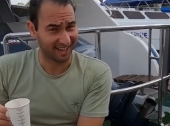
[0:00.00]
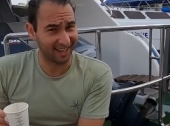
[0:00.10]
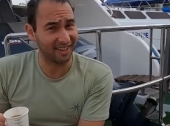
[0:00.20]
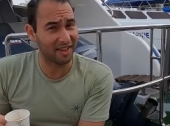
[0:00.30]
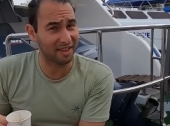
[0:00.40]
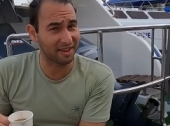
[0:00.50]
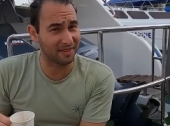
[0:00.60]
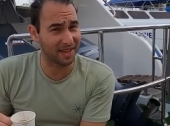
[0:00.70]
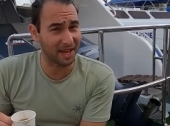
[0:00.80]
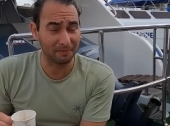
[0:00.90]
I didn't see
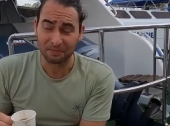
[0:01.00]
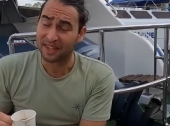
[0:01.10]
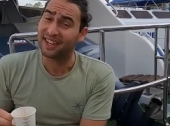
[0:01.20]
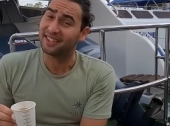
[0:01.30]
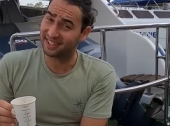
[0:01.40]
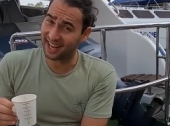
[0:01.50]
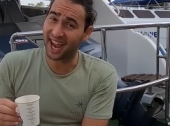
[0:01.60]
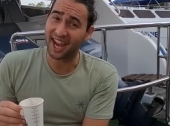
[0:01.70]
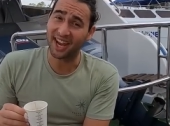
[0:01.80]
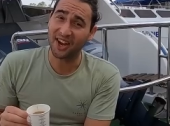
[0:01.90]
you there.
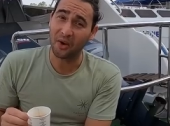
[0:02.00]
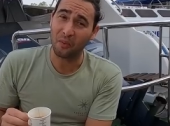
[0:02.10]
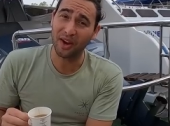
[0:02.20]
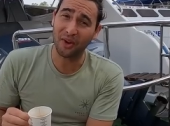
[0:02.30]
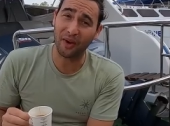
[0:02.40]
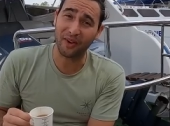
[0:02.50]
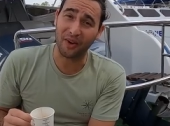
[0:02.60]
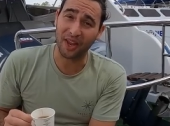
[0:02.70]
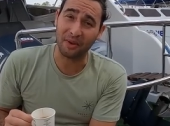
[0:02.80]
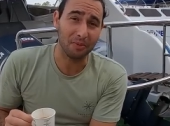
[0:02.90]
Today, we're going
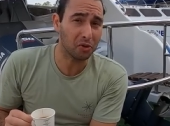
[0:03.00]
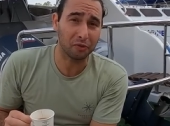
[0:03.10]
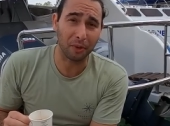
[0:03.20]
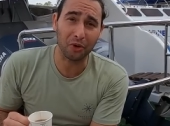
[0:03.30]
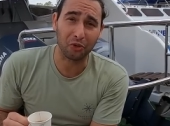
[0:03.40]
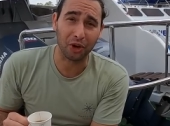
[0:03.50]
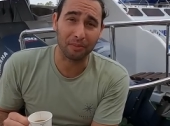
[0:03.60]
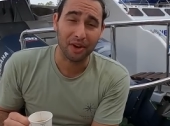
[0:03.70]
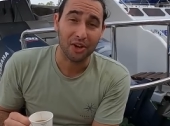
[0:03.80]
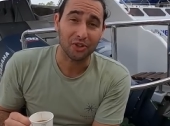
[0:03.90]
on a beautiful boat
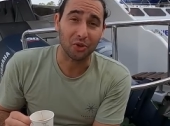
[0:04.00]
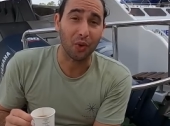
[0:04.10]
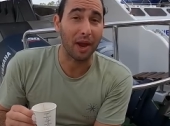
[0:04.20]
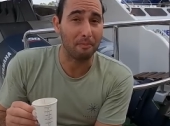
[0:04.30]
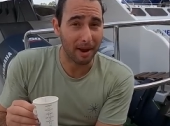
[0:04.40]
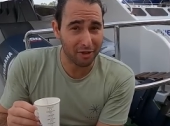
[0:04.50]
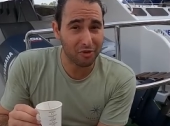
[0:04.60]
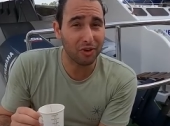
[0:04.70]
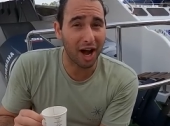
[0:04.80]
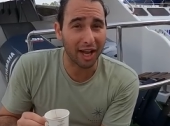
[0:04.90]
trip to a
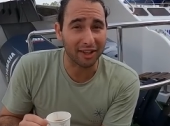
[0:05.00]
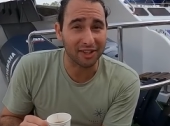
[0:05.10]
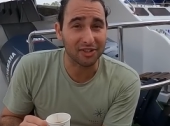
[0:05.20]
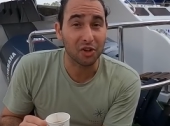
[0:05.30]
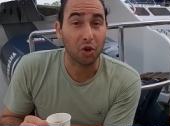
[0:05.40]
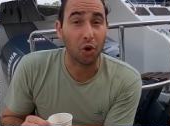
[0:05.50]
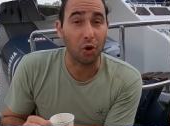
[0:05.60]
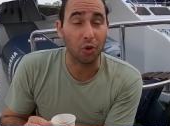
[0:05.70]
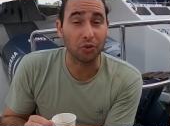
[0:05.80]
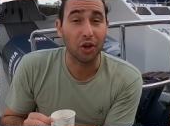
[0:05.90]
magical island
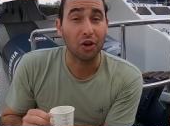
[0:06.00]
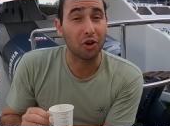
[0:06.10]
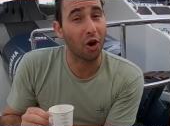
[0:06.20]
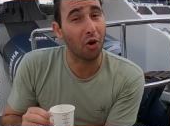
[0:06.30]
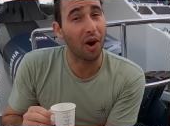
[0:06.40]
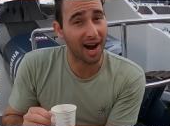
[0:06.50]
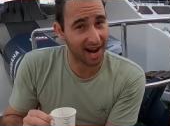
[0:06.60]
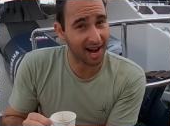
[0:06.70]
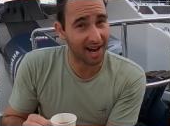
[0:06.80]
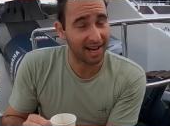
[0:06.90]
called Koh
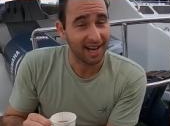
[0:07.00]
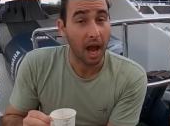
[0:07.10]
Ha.